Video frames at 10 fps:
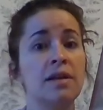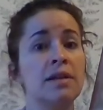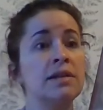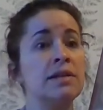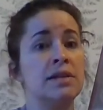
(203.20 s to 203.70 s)

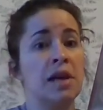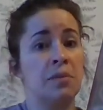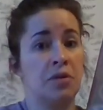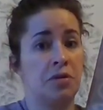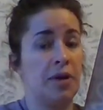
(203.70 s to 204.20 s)

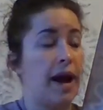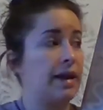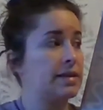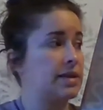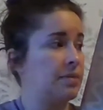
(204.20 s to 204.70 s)
some
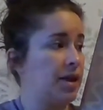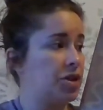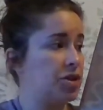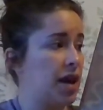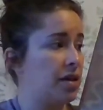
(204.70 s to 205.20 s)
cracks in my
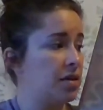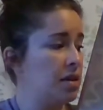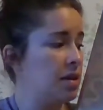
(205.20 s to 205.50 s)
shell.